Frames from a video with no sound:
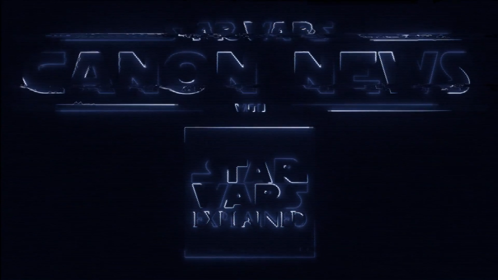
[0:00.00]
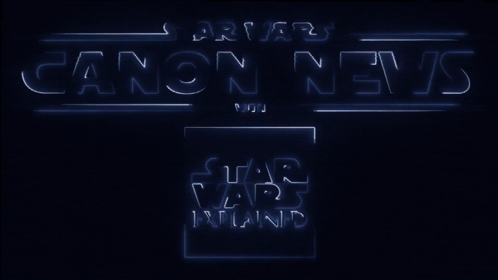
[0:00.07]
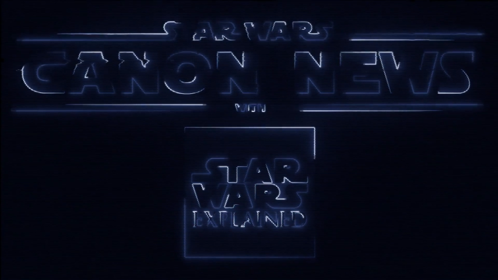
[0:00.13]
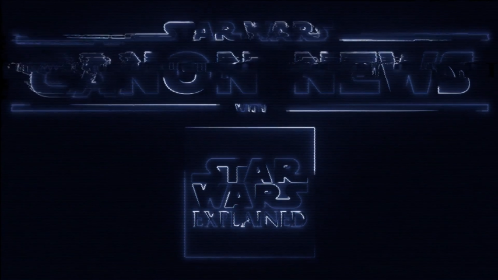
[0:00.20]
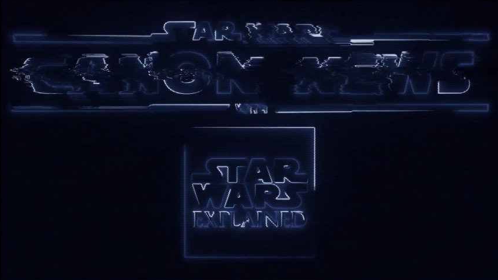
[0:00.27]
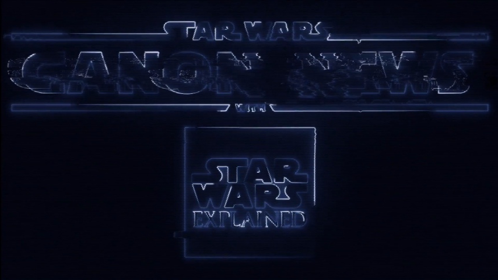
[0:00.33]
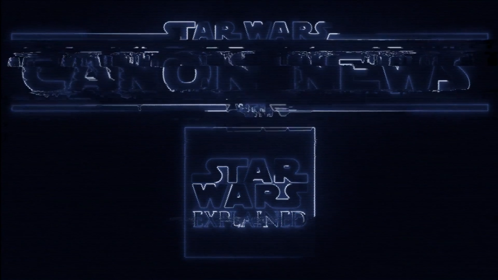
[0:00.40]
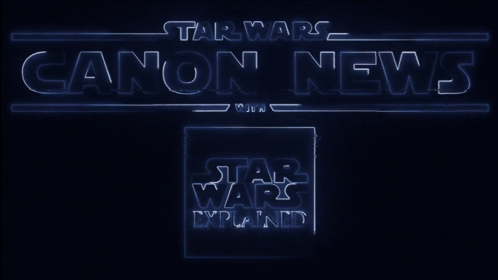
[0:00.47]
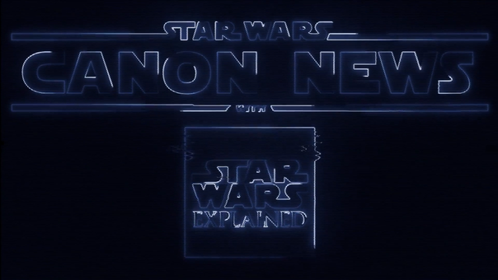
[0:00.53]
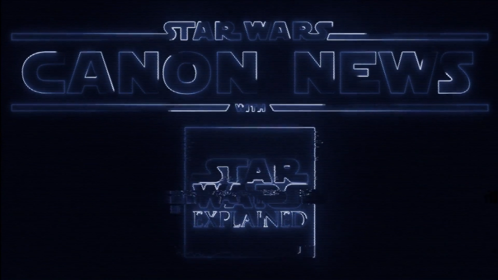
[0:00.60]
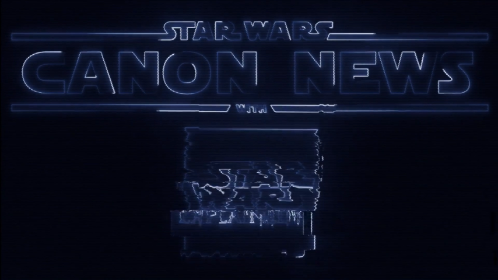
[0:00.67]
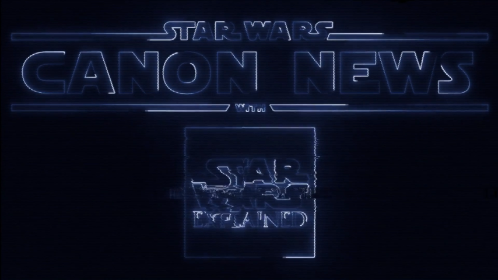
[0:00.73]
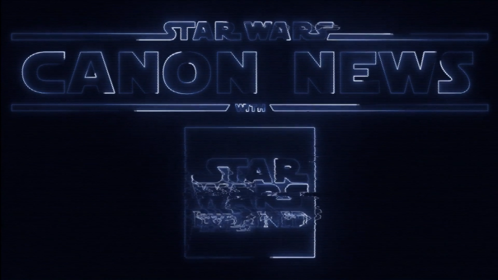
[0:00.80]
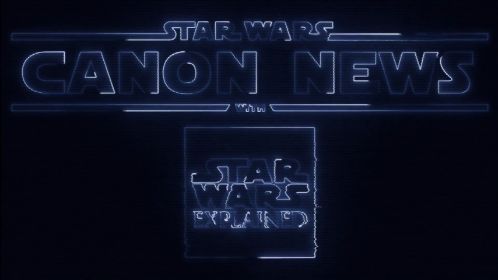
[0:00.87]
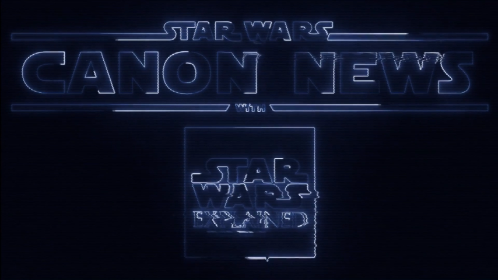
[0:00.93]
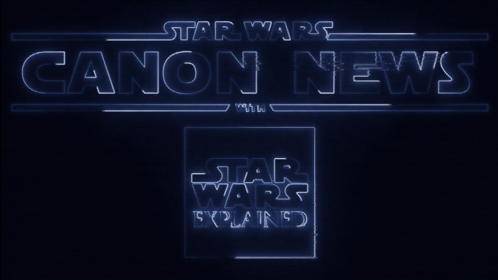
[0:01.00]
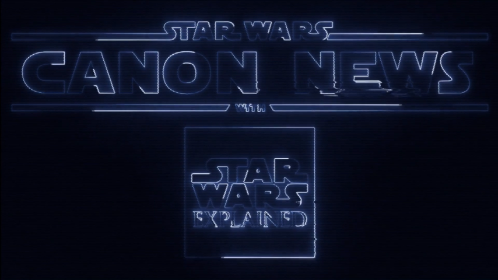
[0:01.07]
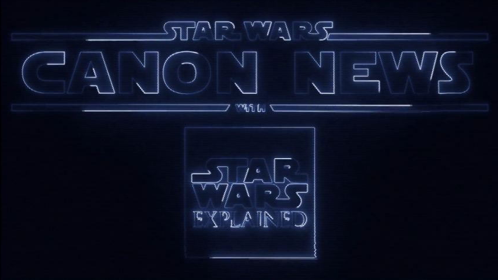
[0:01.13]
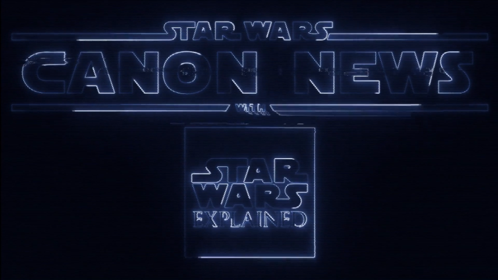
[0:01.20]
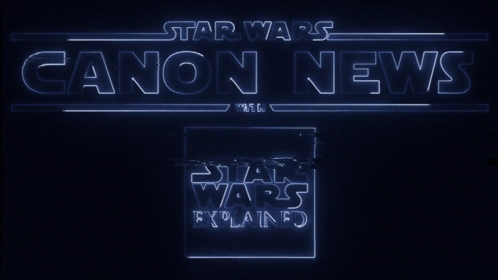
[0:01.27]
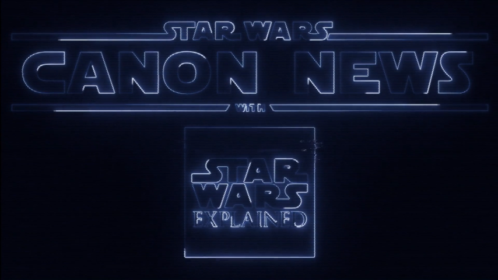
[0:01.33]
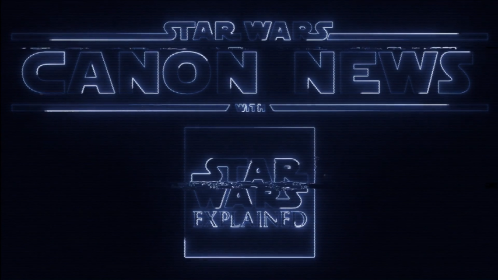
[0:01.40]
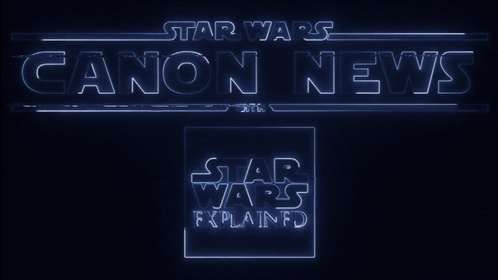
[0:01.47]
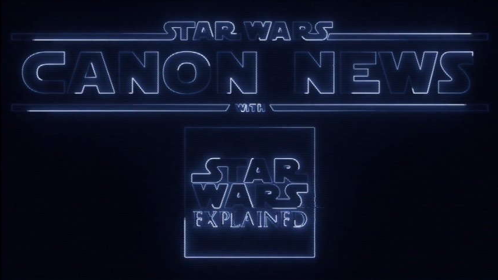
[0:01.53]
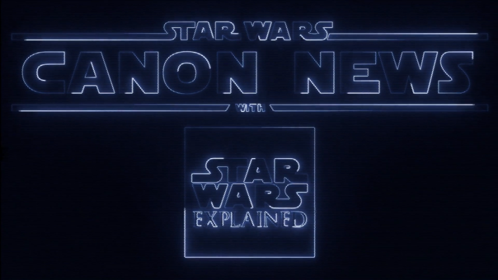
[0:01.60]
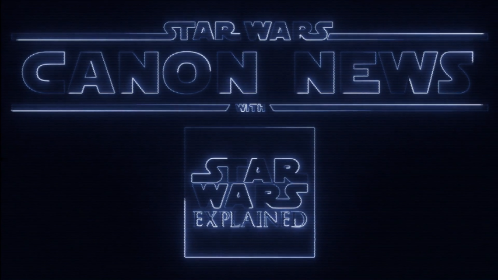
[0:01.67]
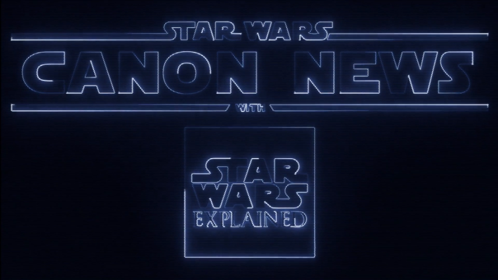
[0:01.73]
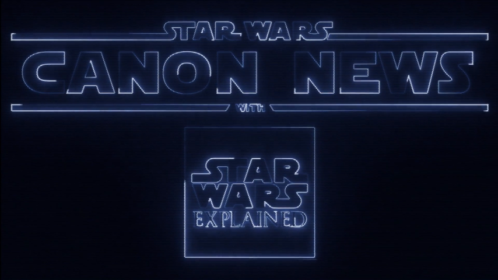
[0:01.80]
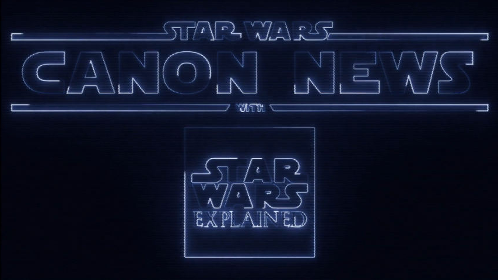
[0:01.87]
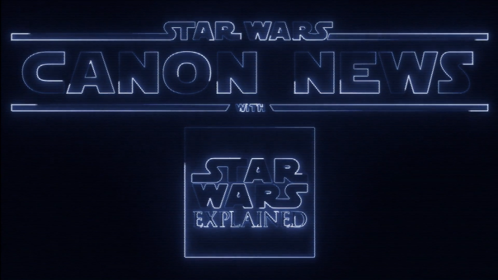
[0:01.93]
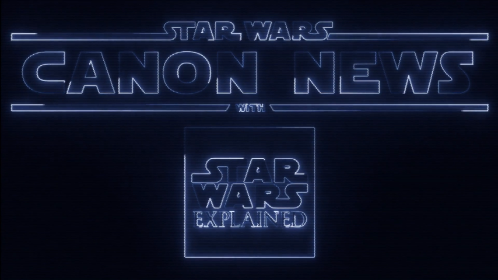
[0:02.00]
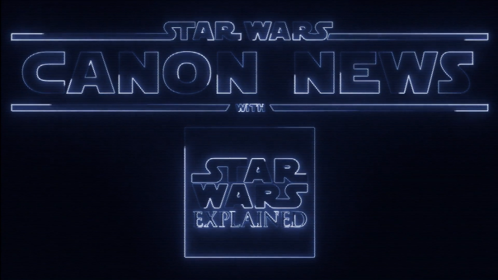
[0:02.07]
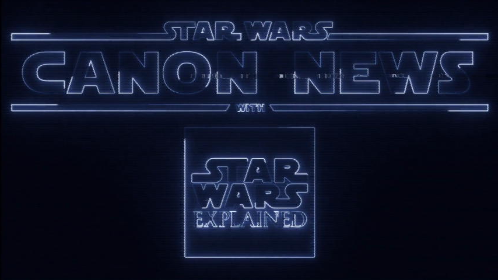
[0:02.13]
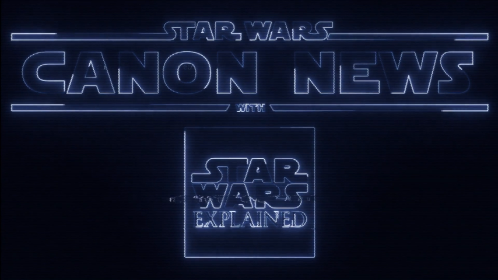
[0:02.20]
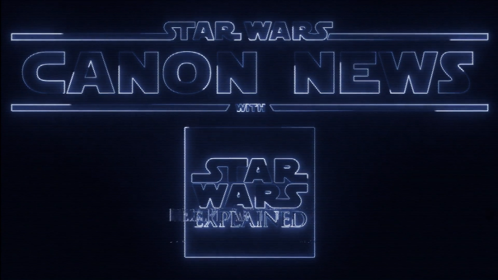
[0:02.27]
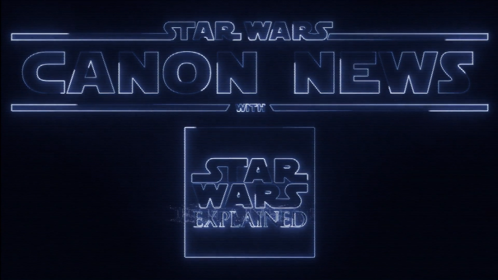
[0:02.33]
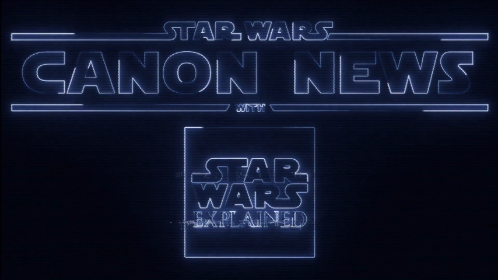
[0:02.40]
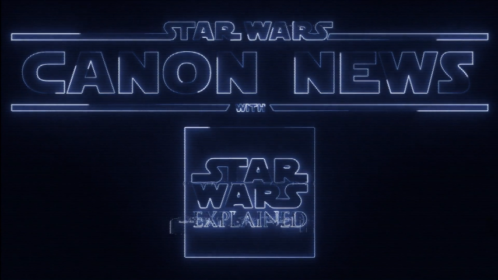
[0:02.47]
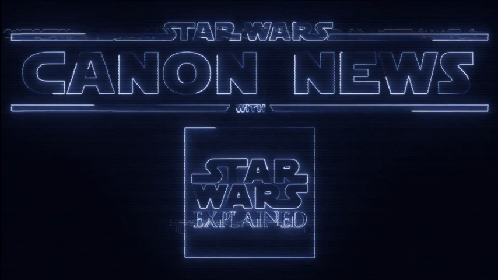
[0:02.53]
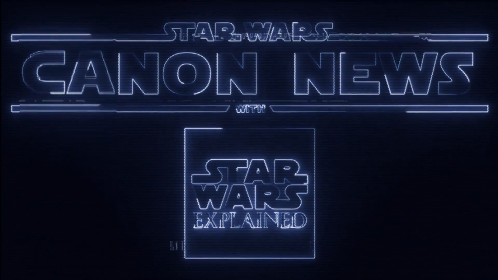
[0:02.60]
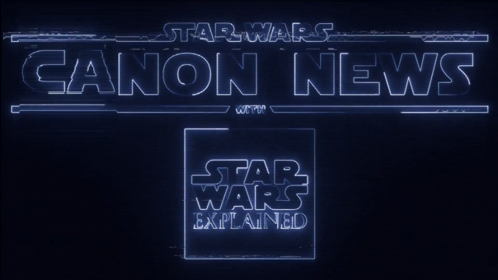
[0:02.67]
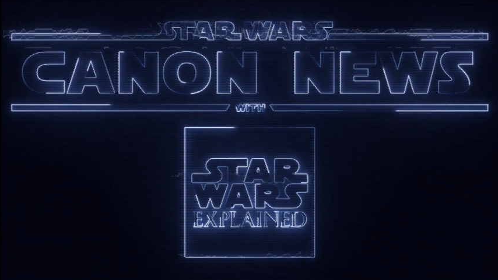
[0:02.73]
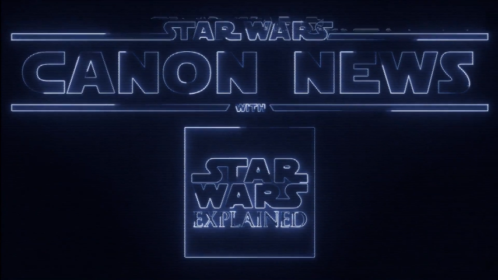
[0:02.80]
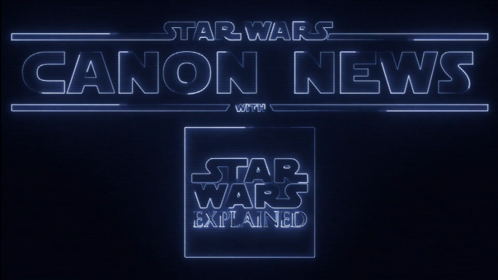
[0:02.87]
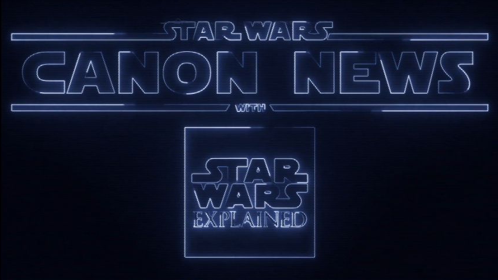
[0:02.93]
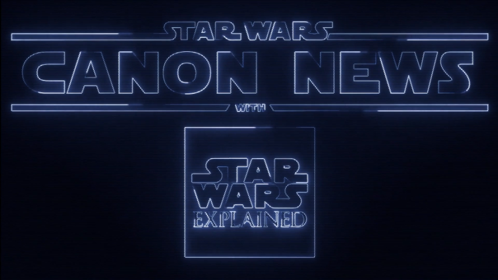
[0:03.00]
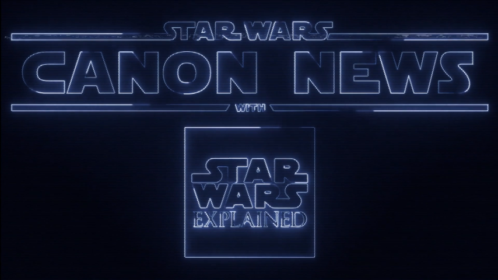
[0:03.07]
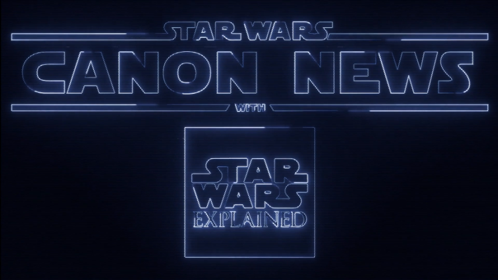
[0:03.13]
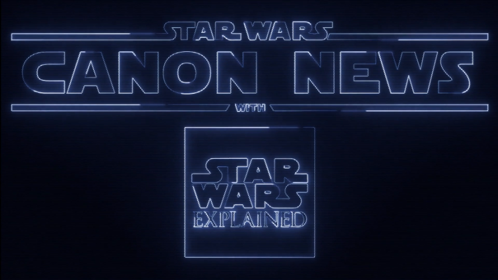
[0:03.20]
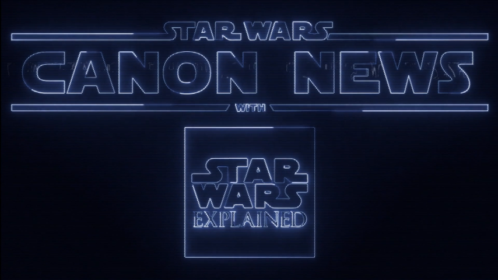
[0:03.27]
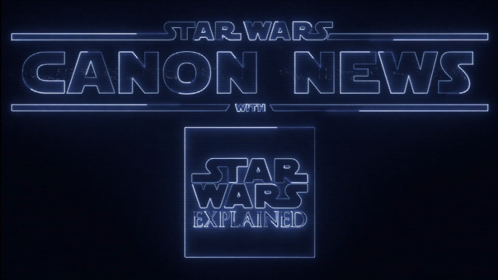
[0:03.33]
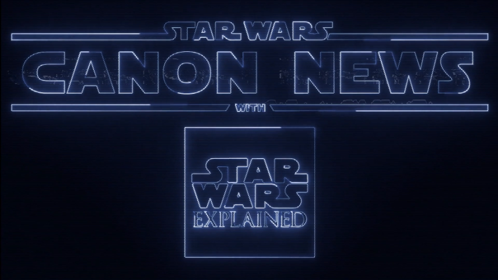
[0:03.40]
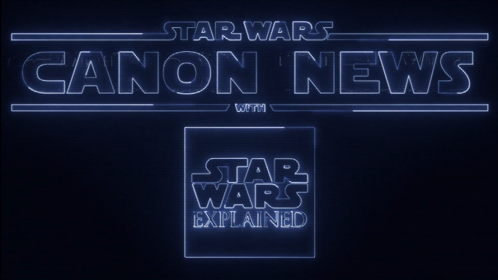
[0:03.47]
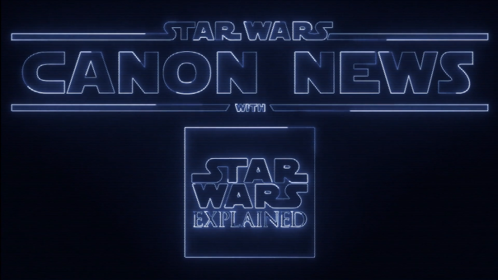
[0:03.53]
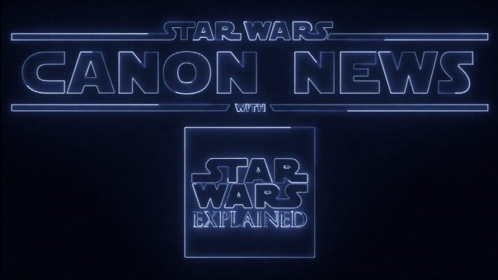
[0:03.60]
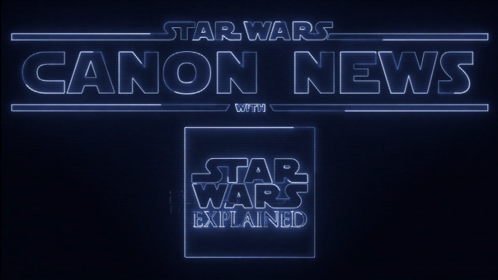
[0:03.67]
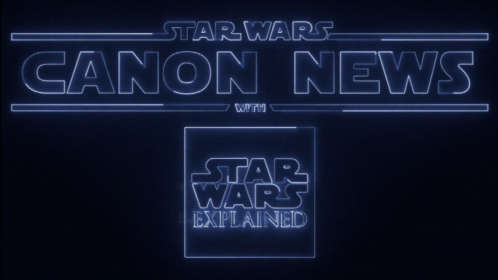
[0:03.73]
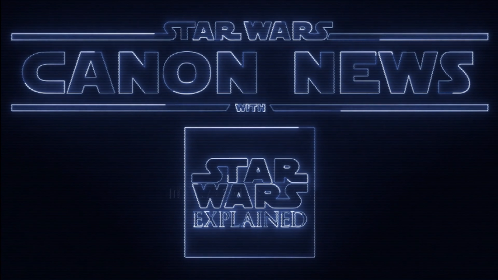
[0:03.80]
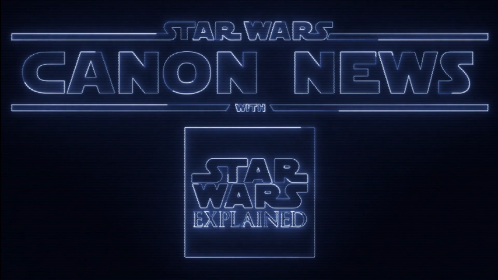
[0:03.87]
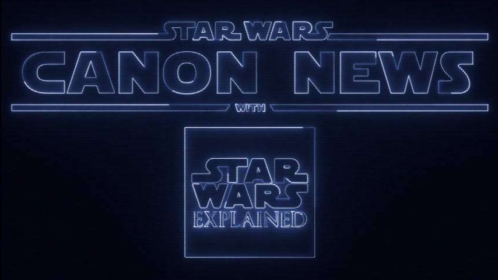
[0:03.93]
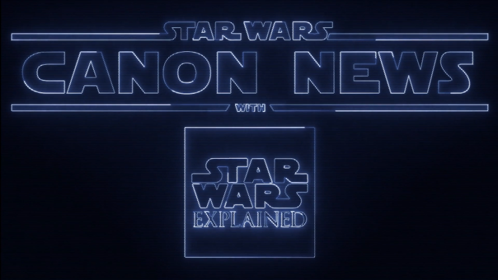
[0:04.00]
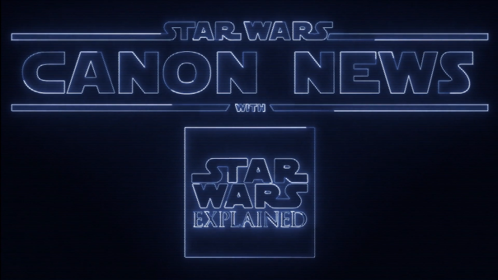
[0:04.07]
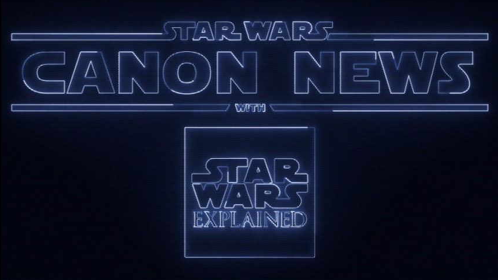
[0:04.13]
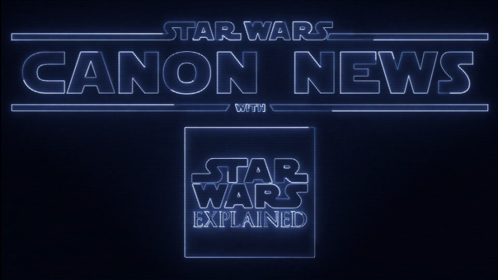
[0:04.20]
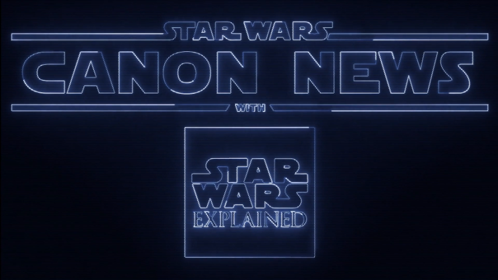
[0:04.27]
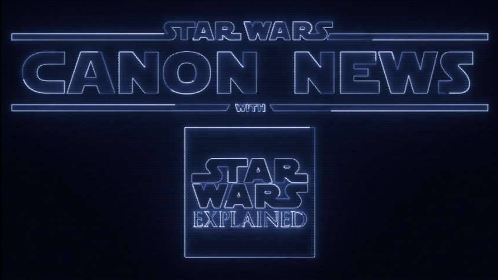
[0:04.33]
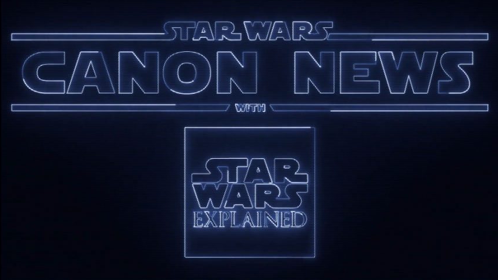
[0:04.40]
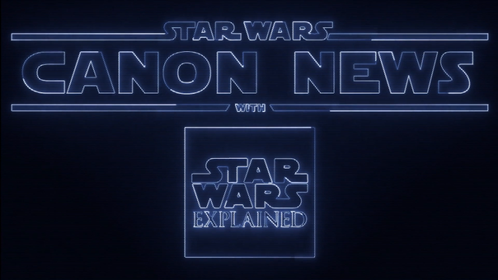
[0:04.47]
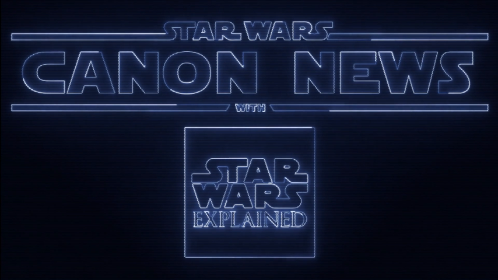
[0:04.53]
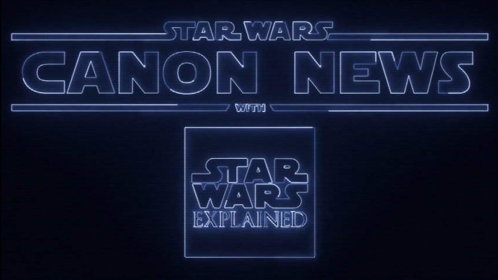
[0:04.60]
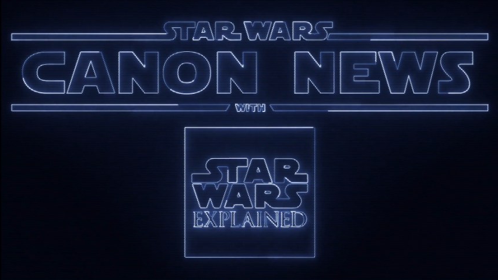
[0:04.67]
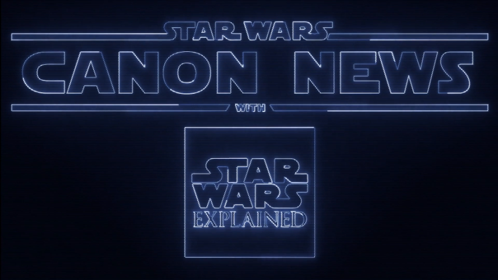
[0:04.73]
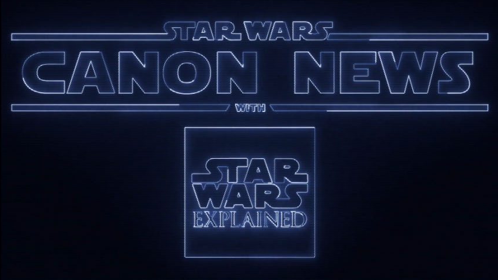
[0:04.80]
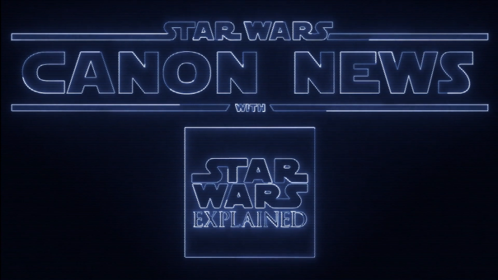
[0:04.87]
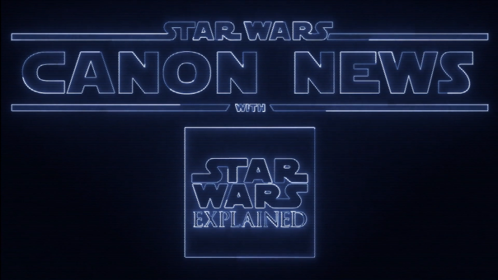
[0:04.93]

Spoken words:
(no speaker visible)